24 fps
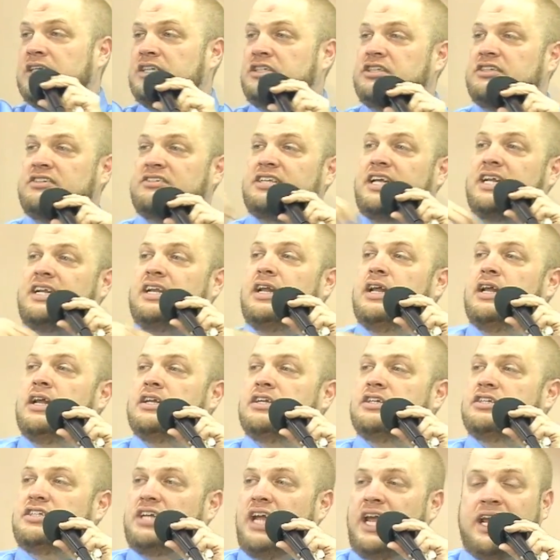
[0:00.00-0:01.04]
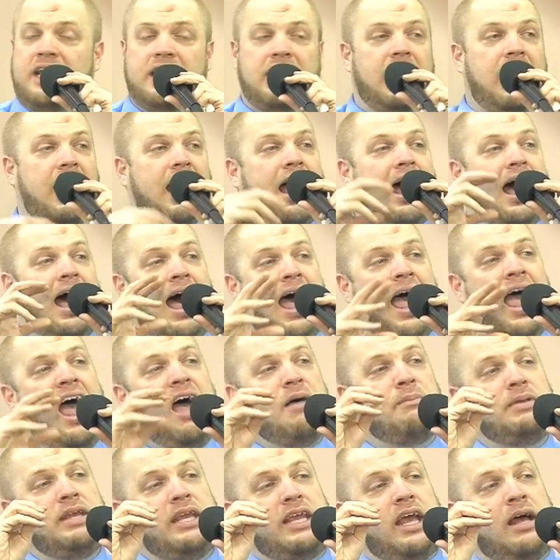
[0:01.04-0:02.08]
And she said, Sheikh, I
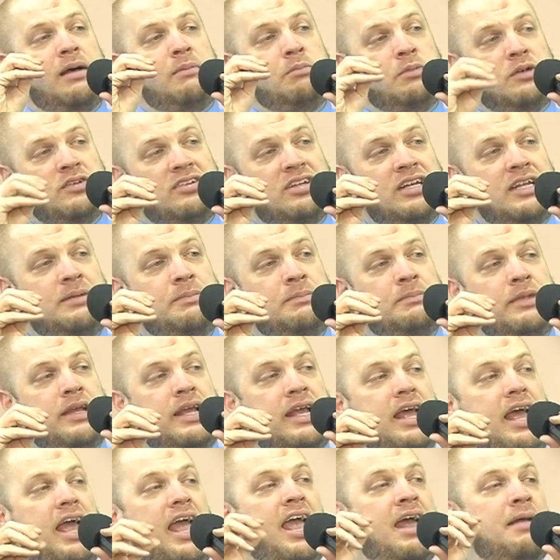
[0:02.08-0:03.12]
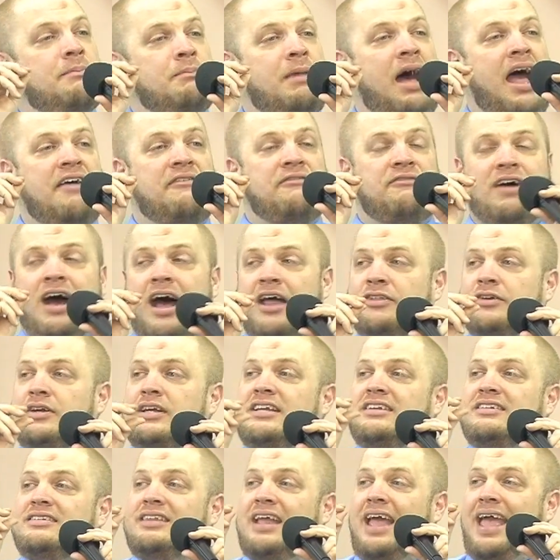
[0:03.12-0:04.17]
have become Muslim and my father
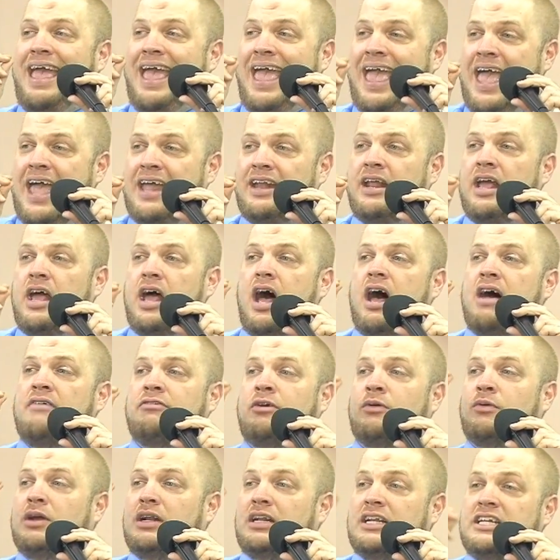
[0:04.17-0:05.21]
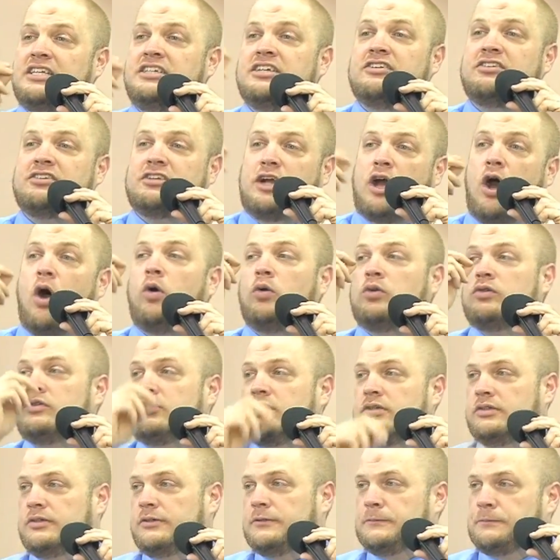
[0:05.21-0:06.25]
is the head of a religious
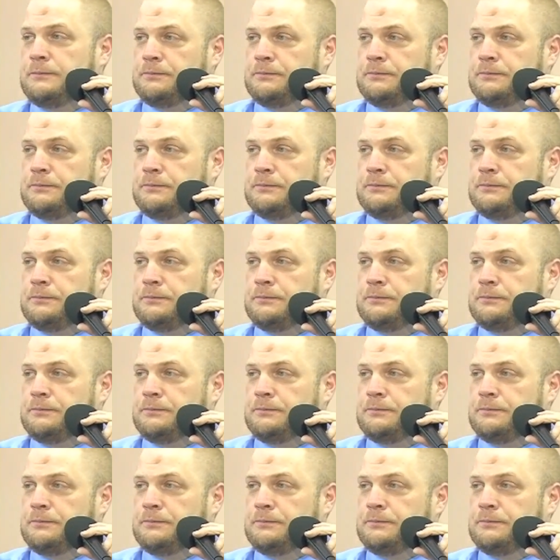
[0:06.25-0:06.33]
cult.